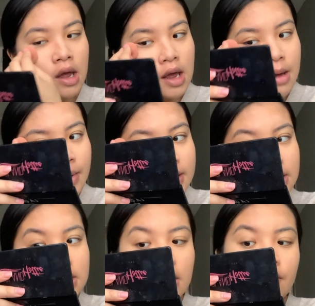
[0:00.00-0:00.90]
and plus
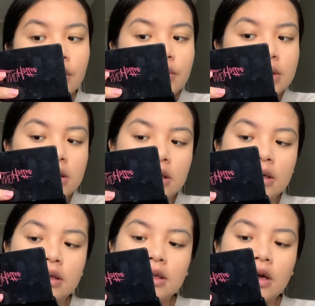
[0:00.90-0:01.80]
it's like flu
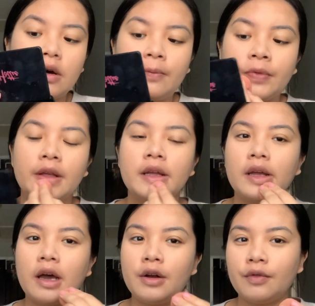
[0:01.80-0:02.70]
season, so
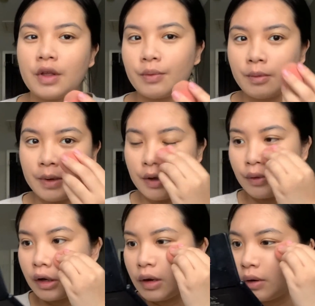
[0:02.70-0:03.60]
I don't think we'll be
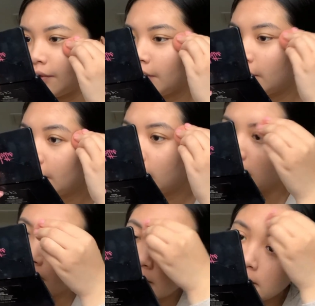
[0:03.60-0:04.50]
going anywhere for
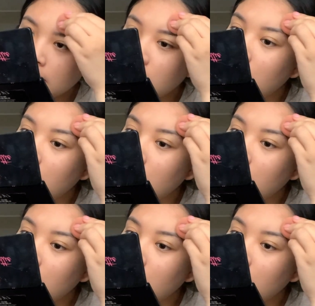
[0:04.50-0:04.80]
Christmas.